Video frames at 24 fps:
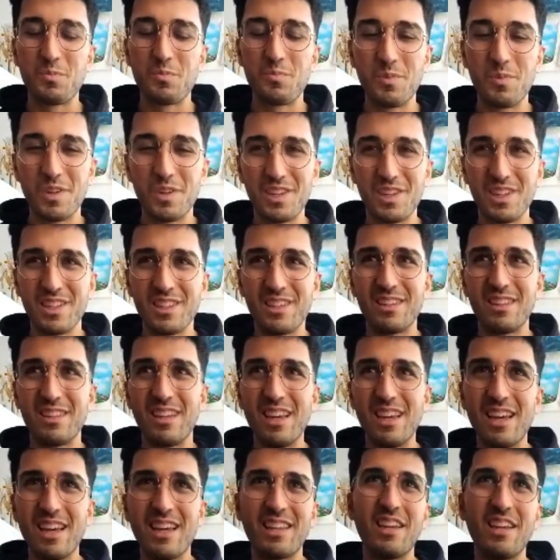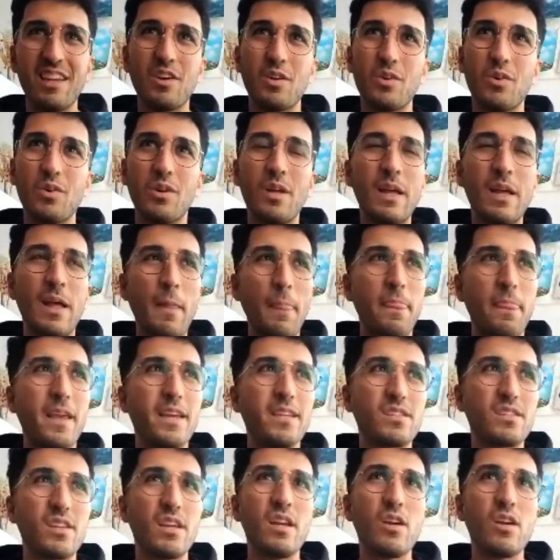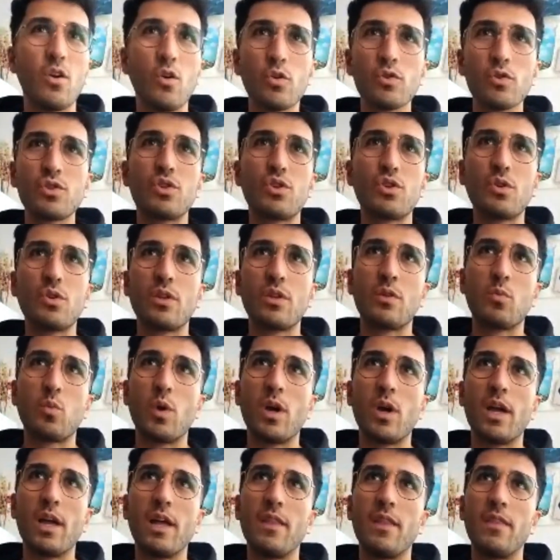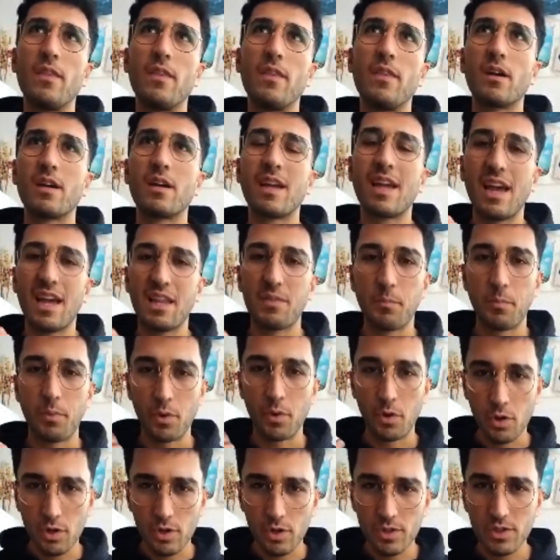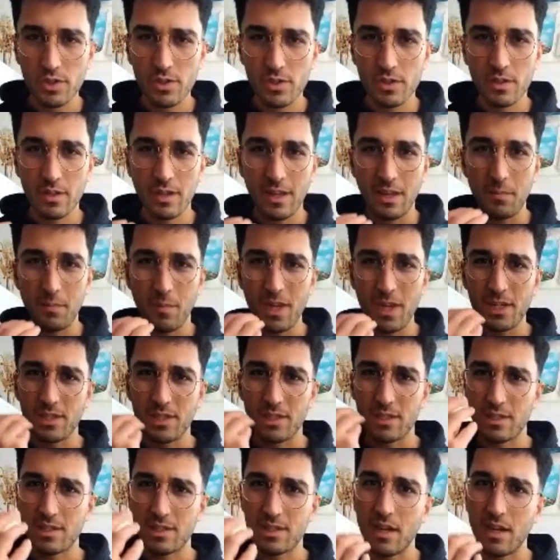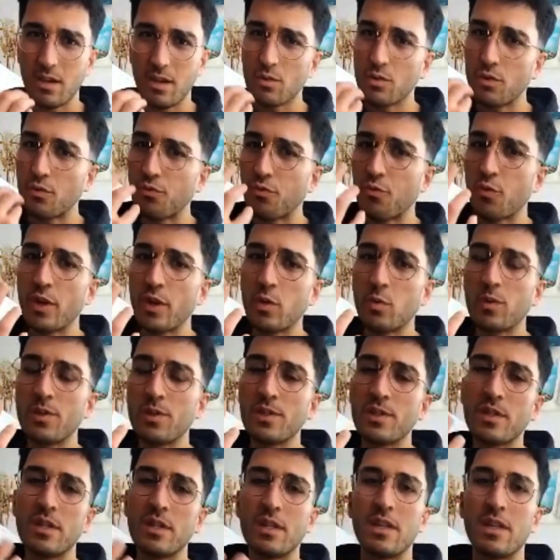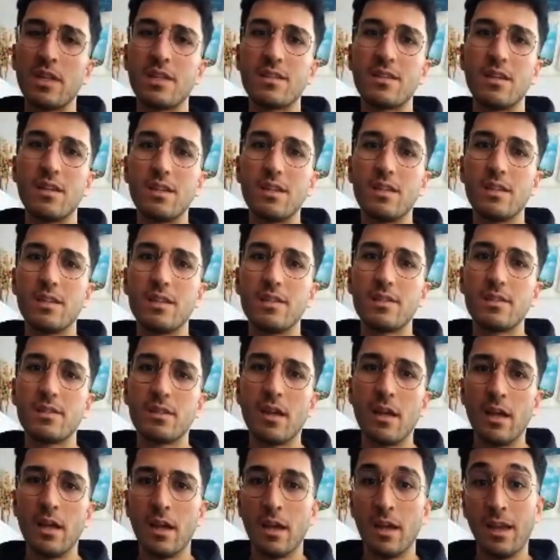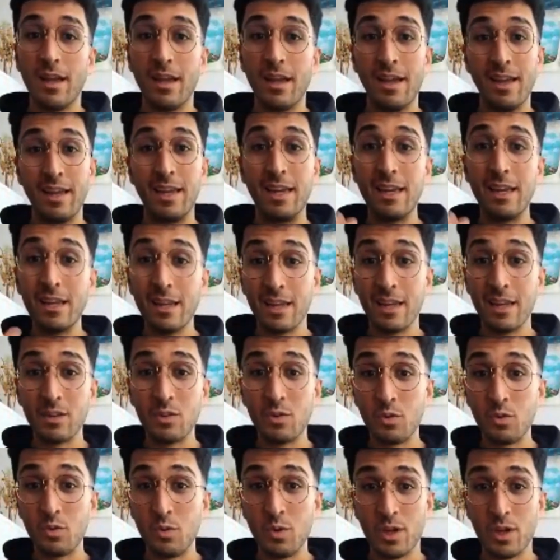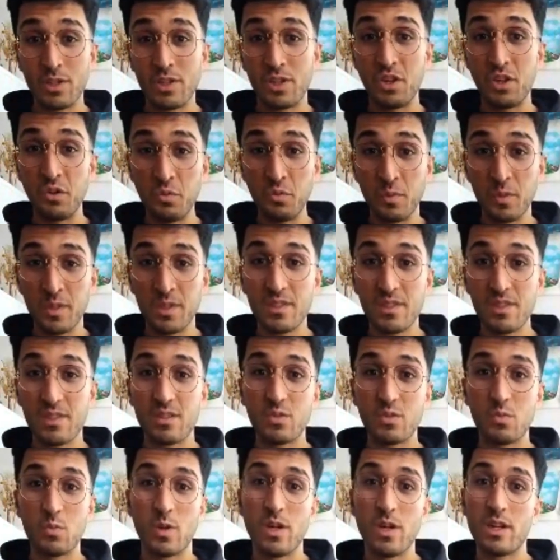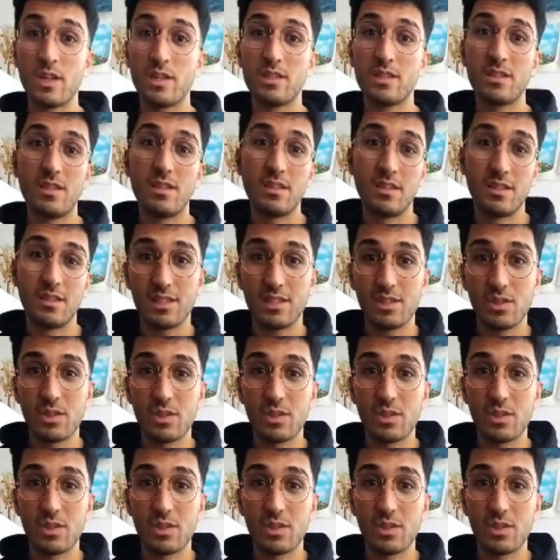But yeah, they say also that when a cat purrs, it makes a sound or frequency that is healing to us humans as well, and that's